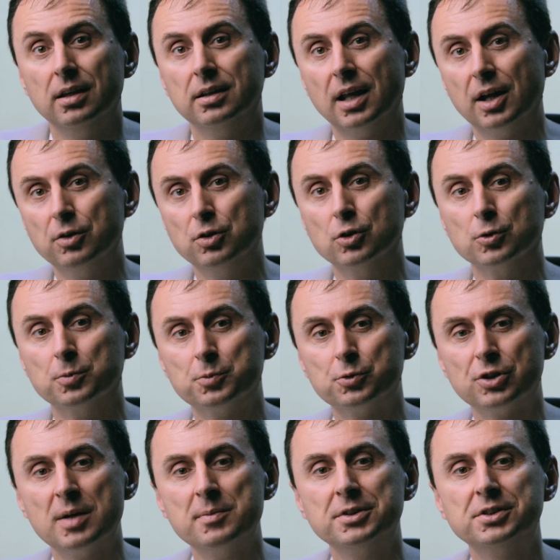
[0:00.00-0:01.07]
Now, your
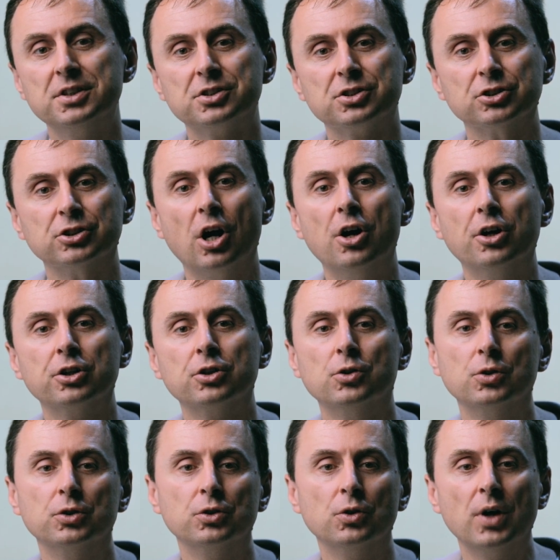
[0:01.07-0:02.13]
premises are, are
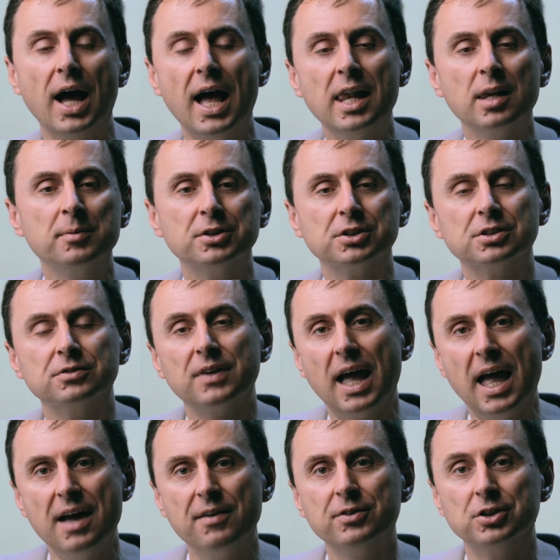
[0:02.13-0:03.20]
your, your elements of
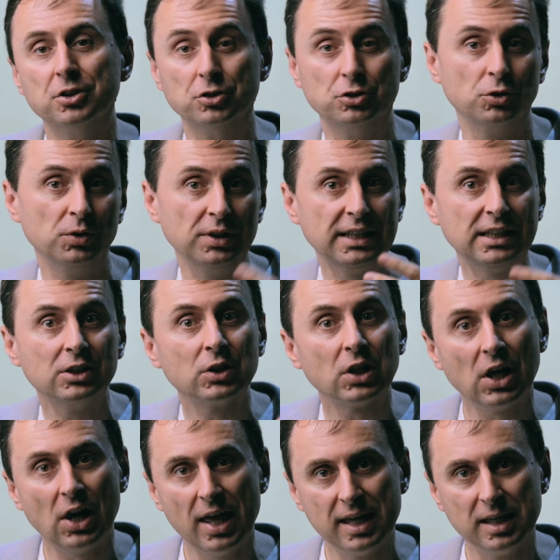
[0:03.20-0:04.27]
evidence, your little
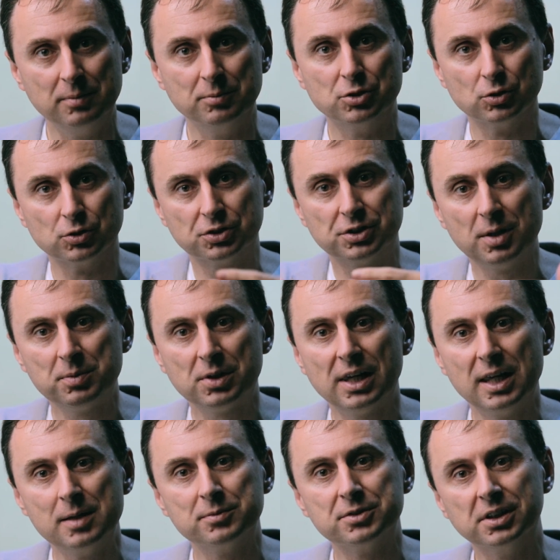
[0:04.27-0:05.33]
claims, your
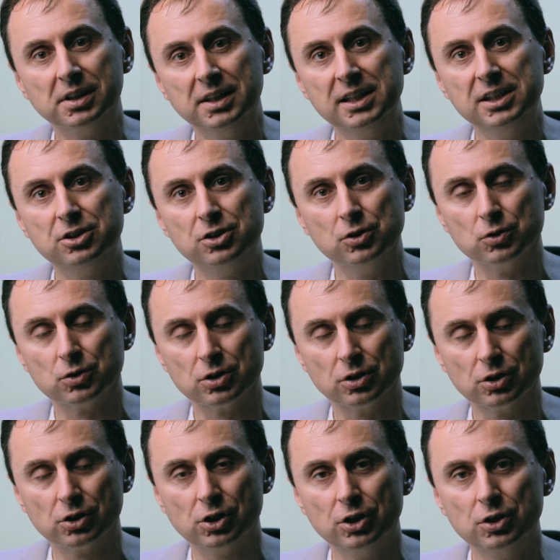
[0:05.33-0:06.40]
subclaims that lead to your
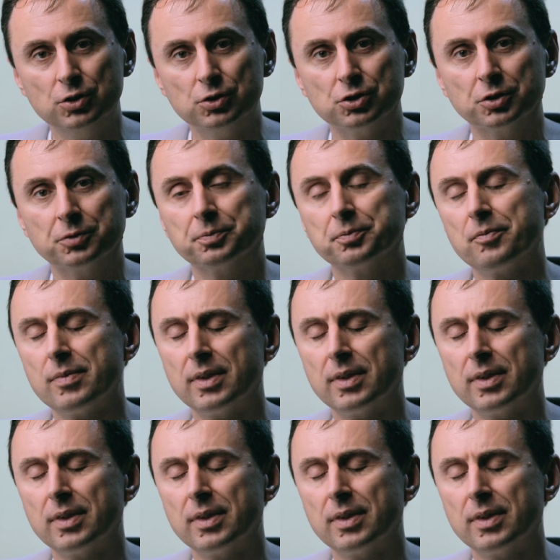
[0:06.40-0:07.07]
conclusion.